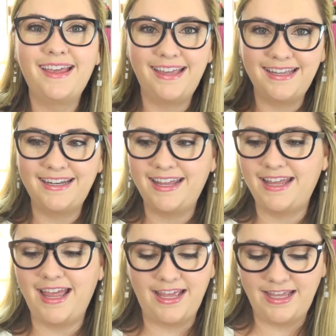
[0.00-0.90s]
It
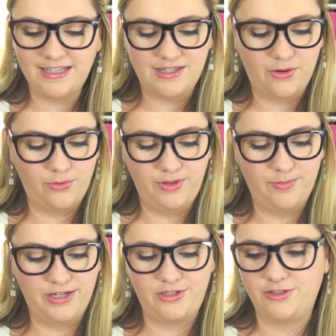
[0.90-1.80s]
is the only
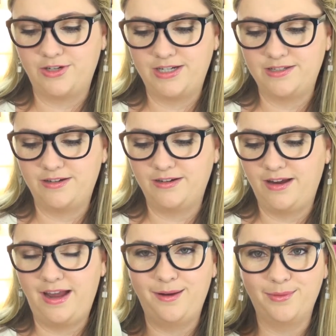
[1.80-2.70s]

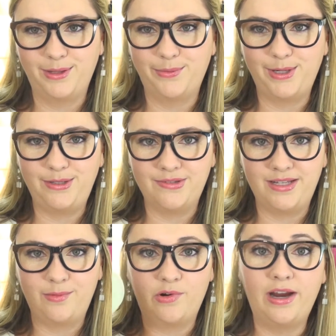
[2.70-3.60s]
moisturizer I really want to use
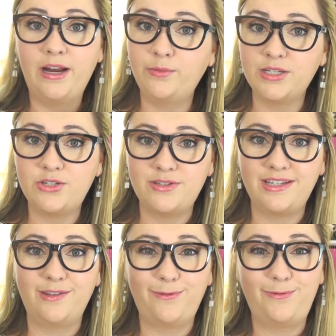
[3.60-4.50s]
anymore. And I was
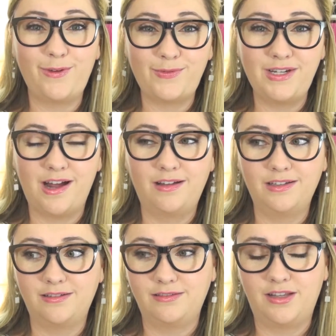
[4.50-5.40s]
using the
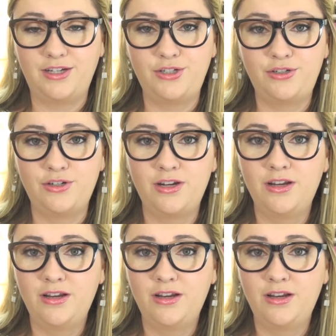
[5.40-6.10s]
$50 Lush